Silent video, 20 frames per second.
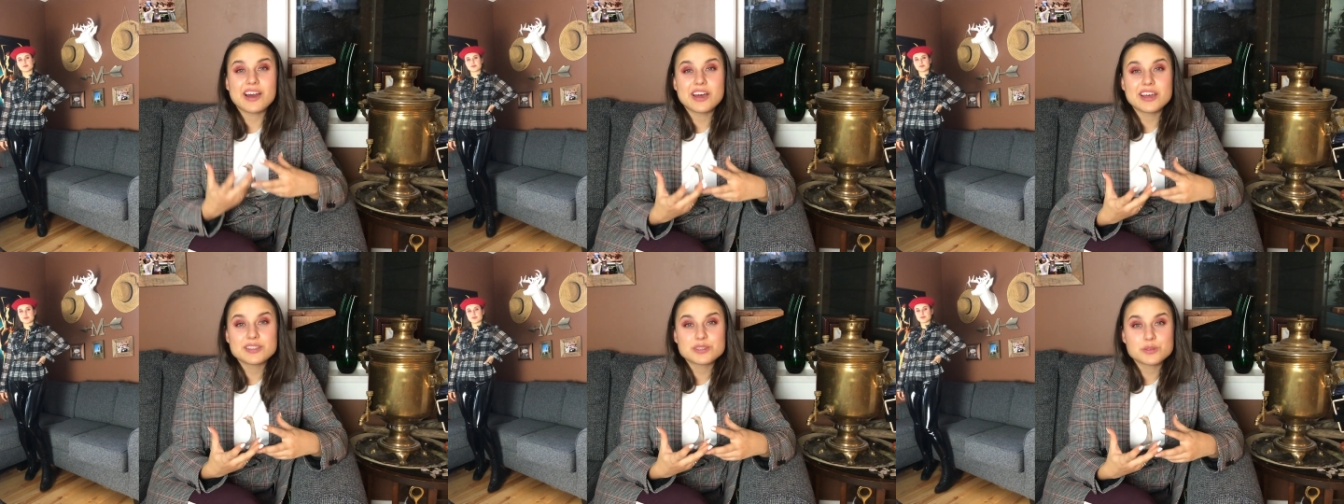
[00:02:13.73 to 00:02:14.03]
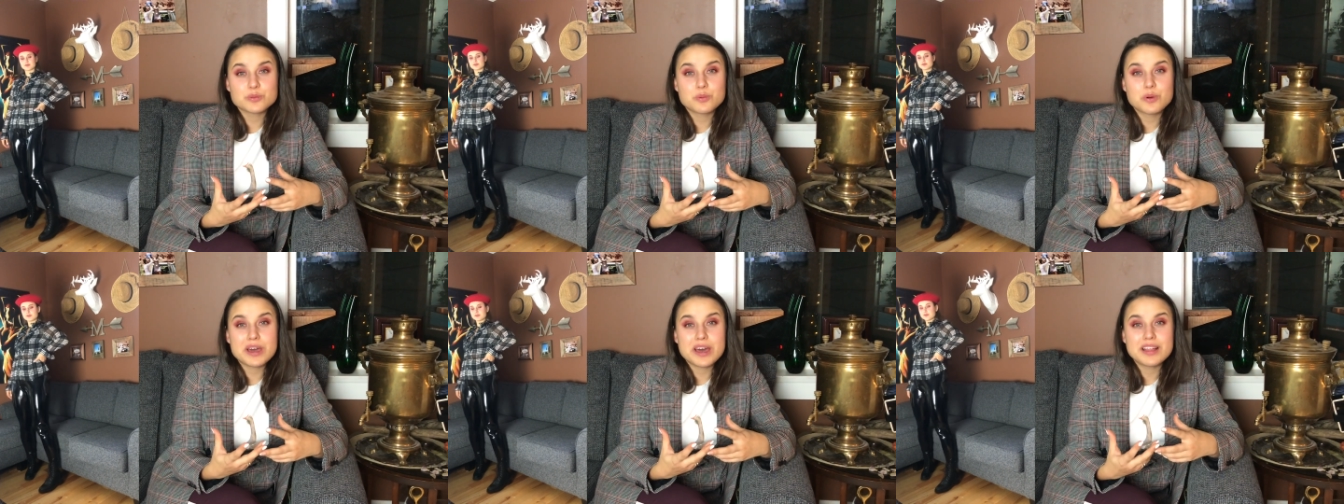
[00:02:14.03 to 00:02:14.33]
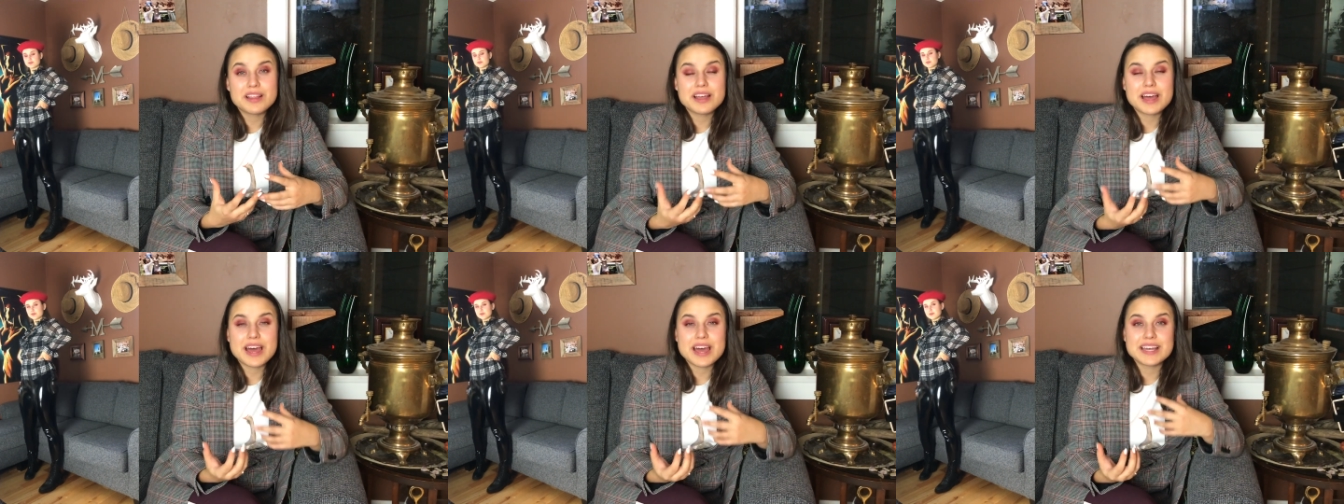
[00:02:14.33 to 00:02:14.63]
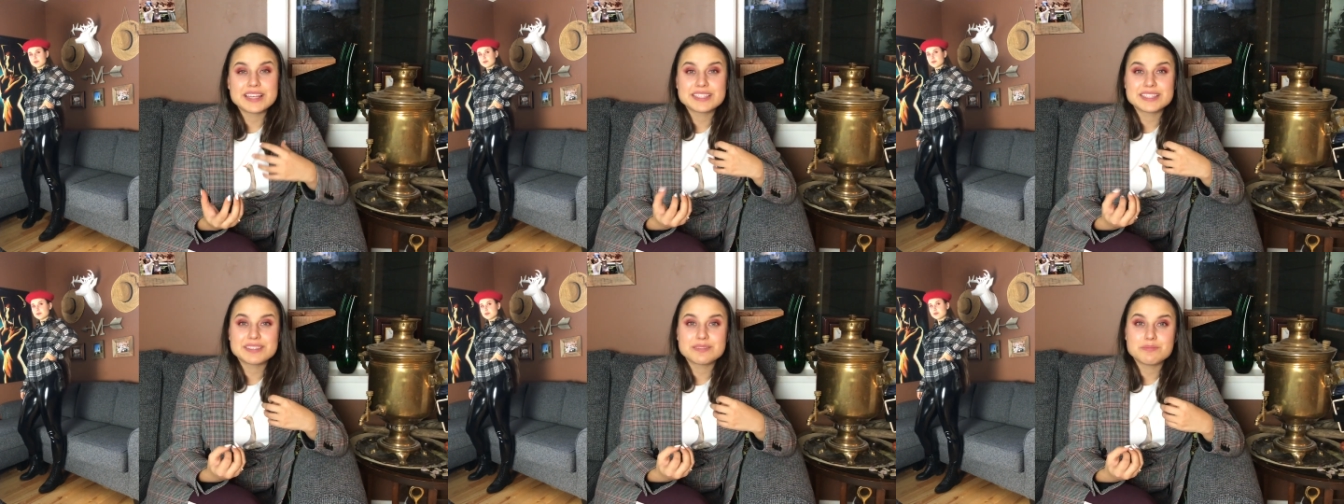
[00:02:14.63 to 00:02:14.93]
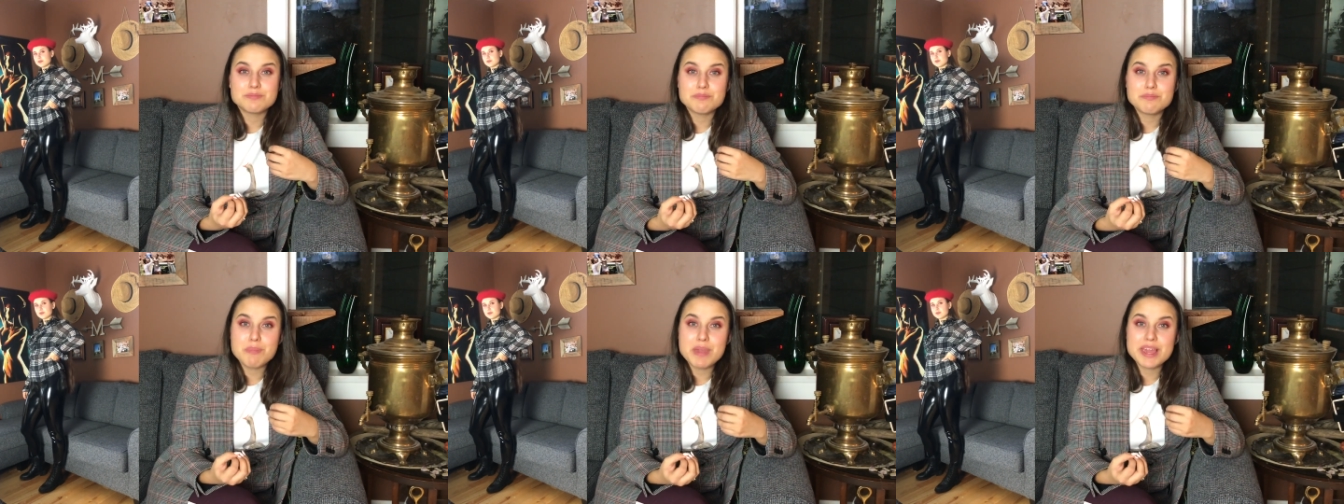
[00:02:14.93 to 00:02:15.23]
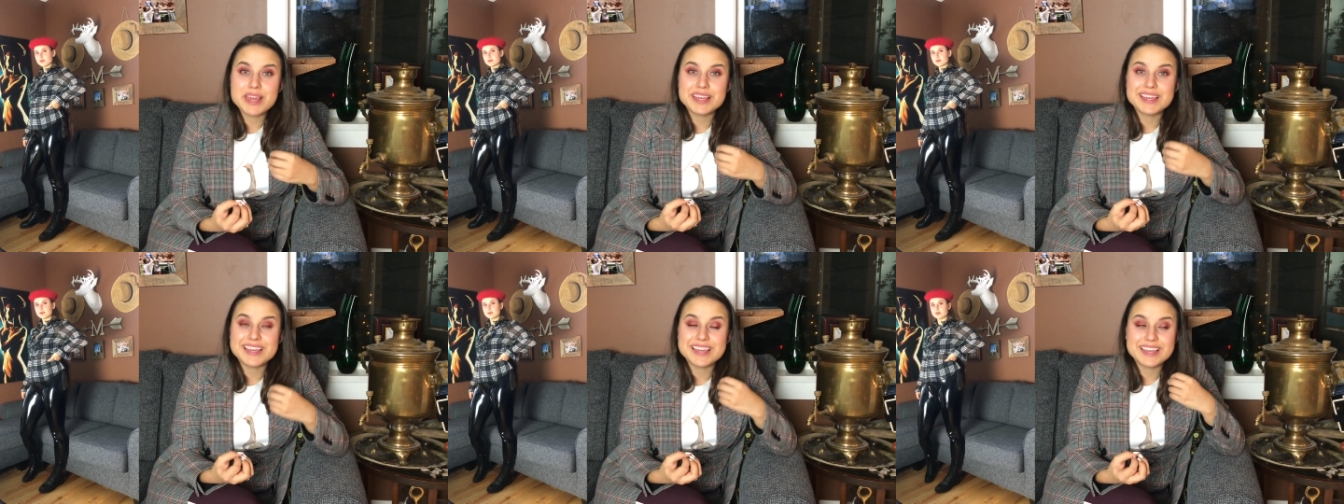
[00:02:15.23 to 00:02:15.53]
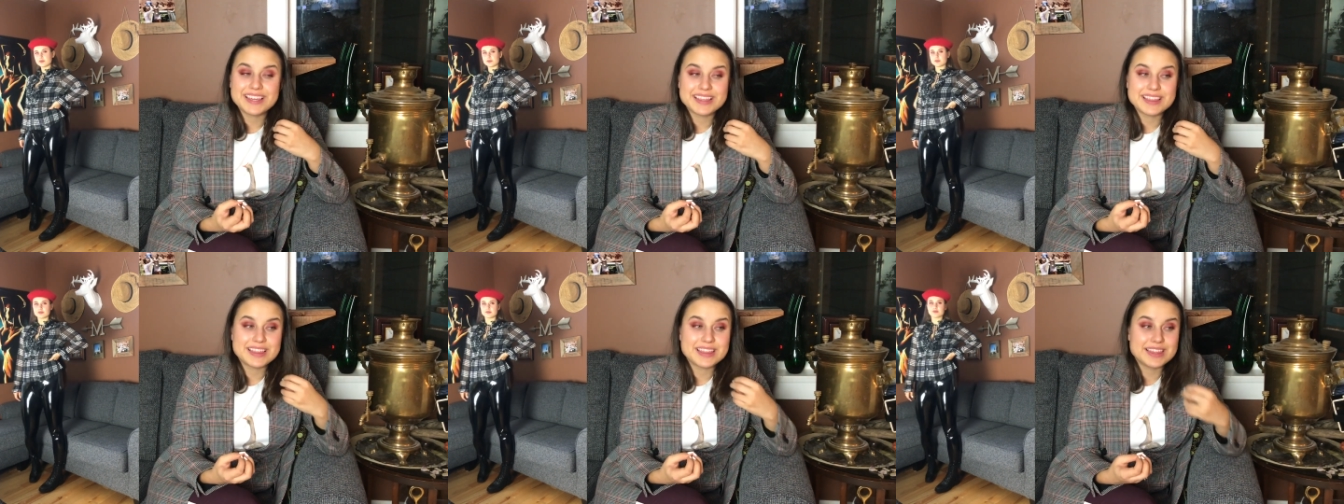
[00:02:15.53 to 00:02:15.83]
as well as
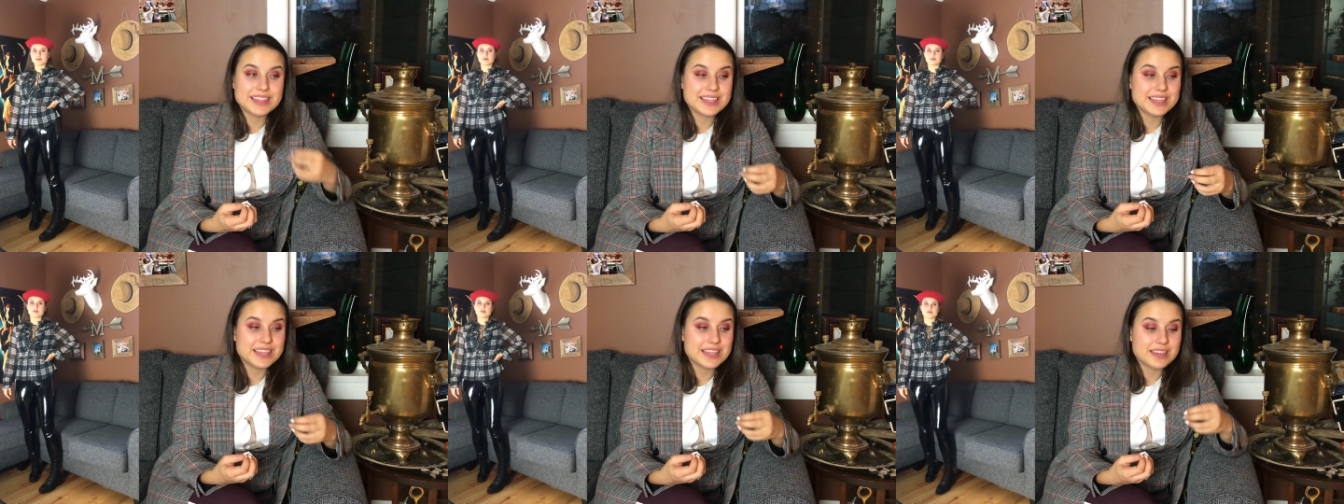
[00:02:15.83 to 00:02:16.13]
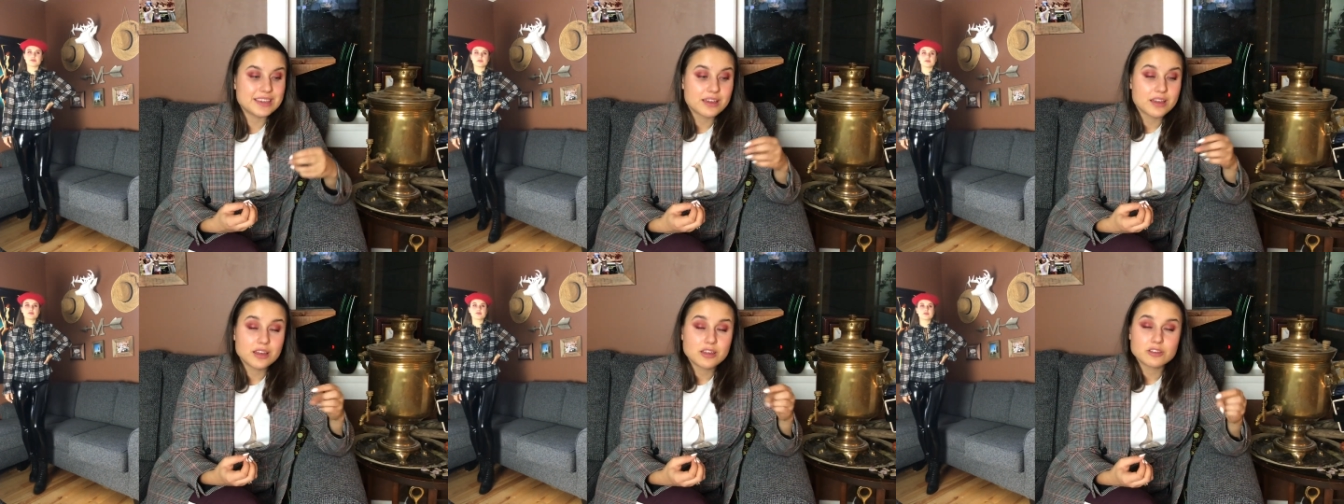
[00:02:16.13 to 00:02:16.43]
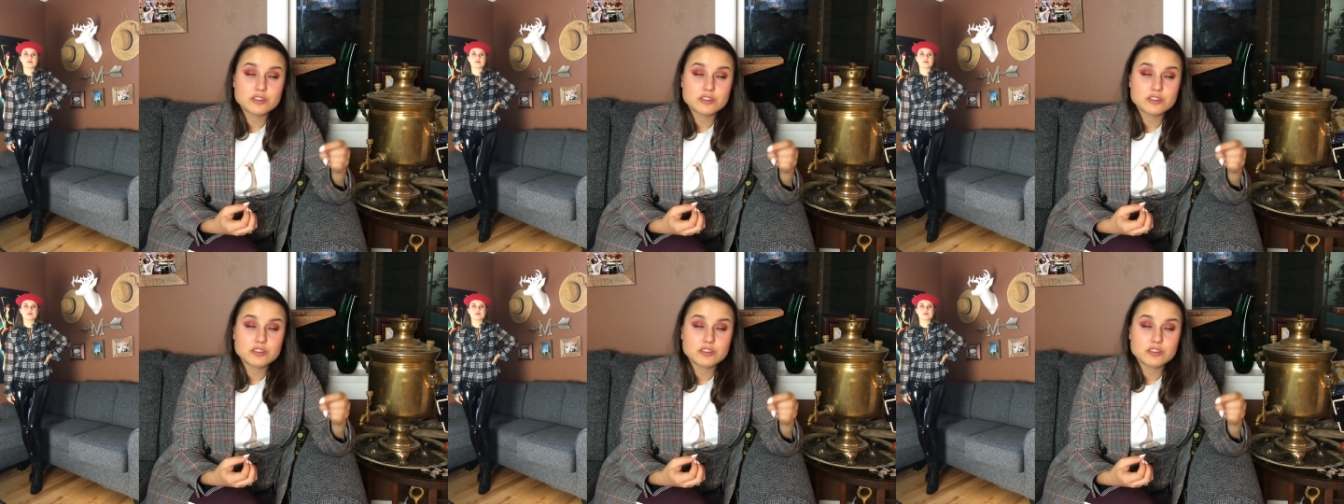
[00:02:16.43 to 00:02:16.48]
making the